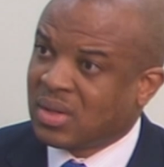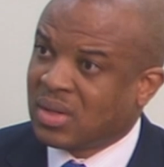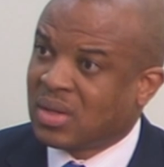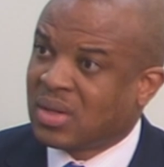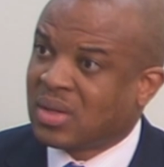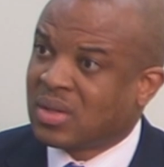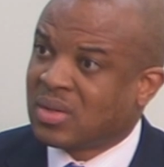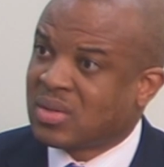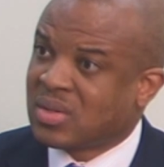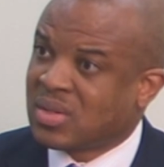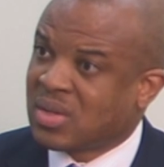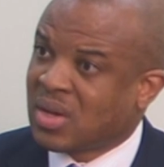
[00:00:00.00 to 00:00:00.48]

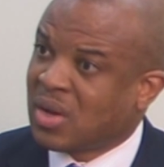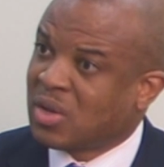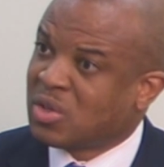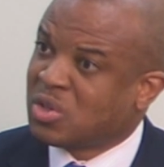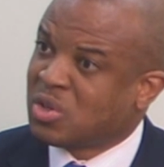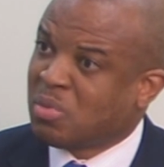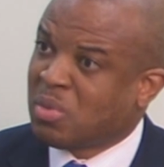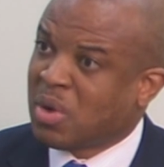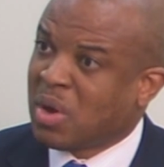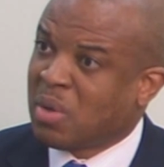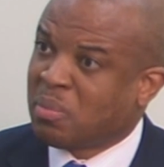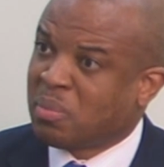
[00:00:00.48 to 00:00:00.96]
in São
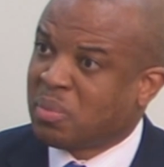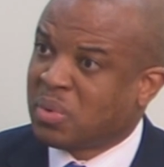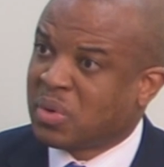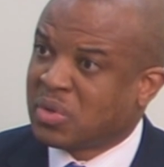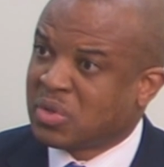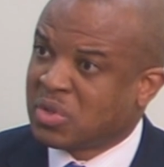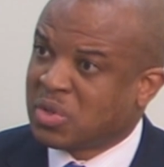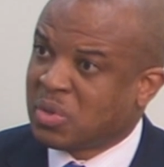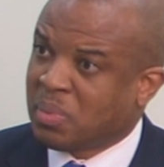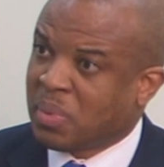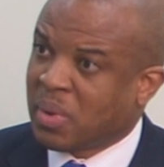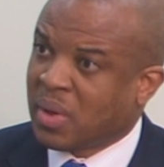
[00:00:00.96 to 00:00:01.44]
Tomé and
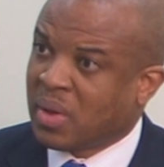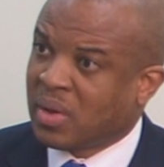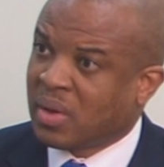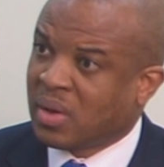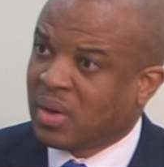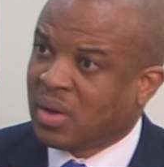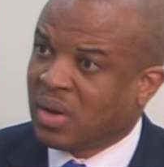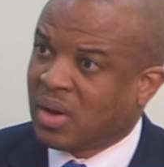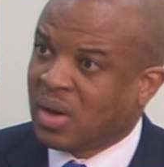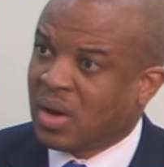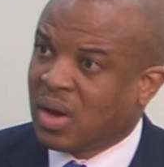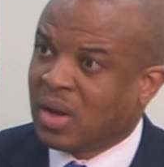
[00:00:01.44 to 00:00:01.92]
Principe,
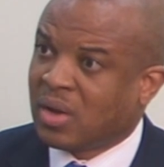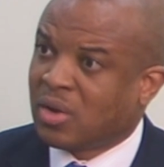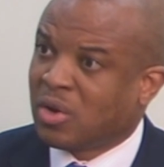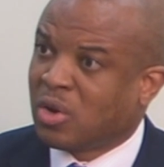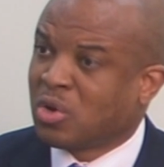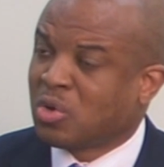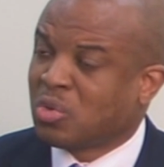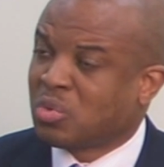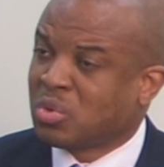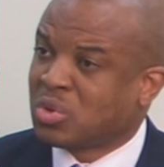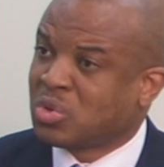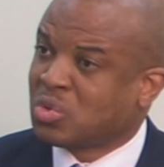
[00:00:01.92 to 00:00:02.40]

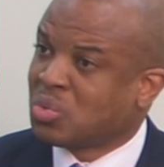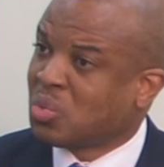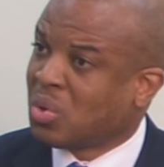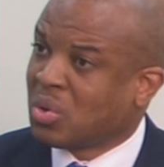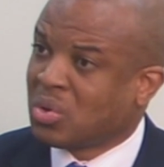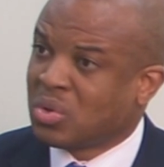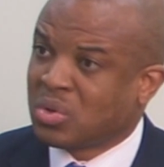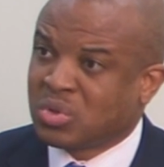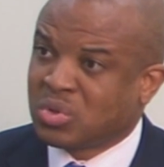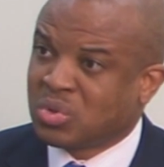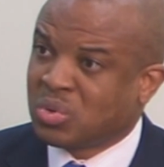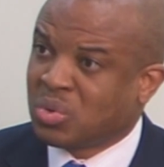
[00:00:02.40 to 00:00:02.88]
along with
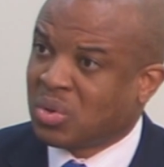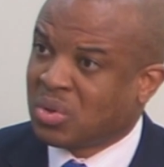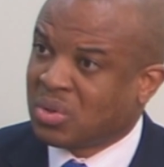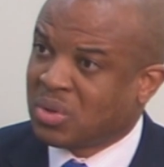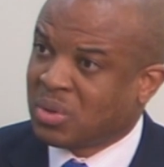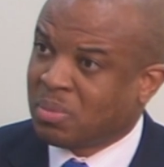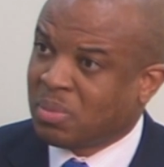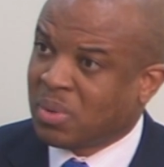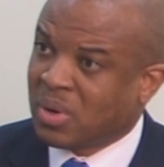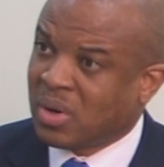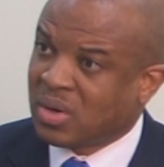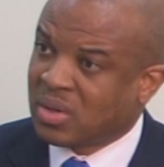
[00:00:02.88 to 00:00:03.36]
1 or 2
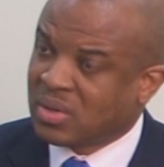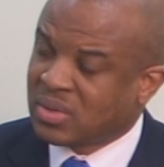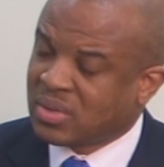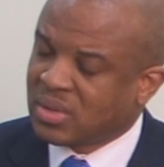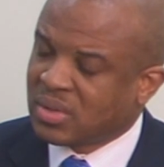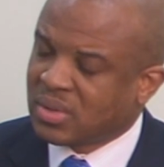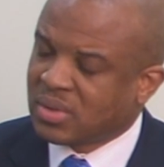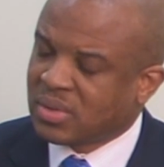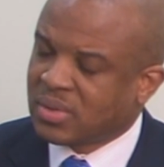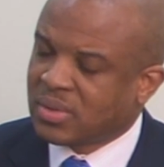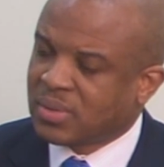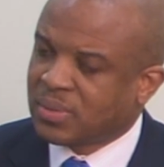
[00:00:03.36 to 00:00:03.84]
other
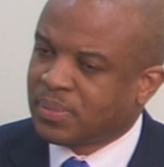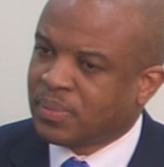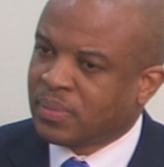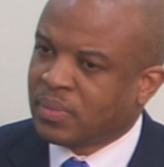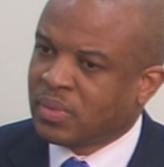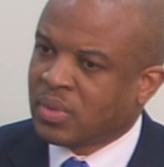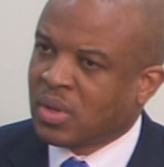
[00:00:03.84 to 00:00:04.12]
parties.